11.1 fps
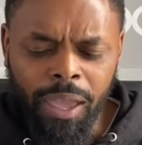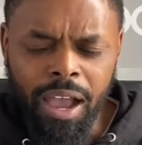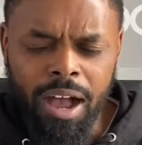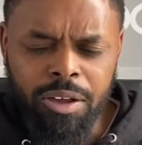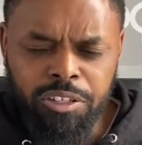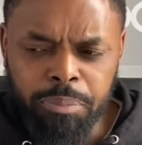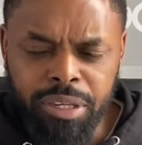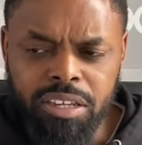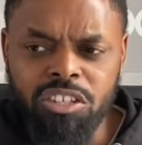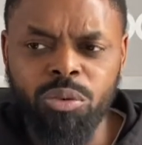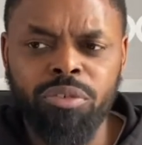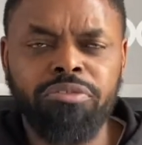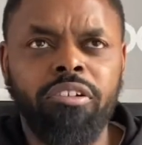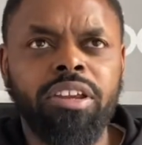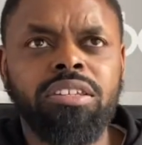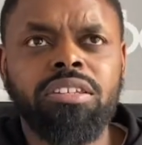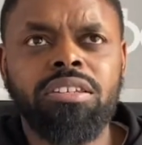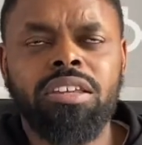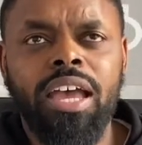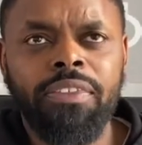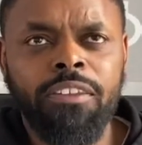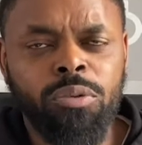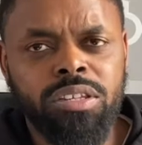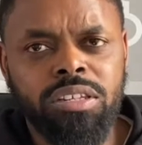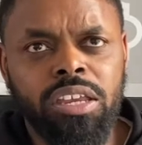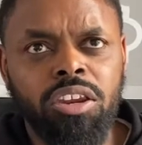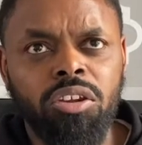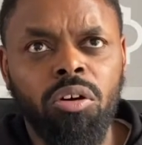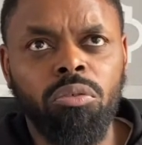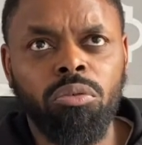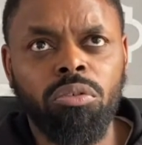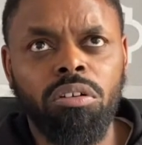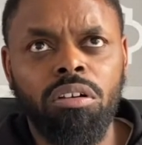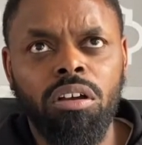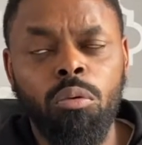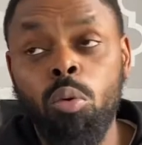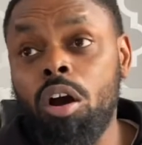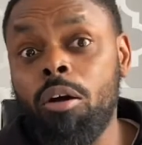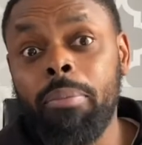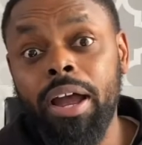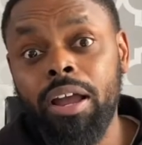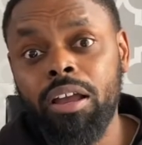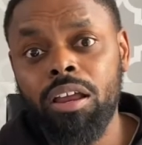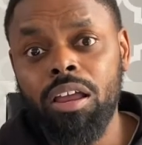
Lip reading: I was speaking to a friend, and they were saying, a while back,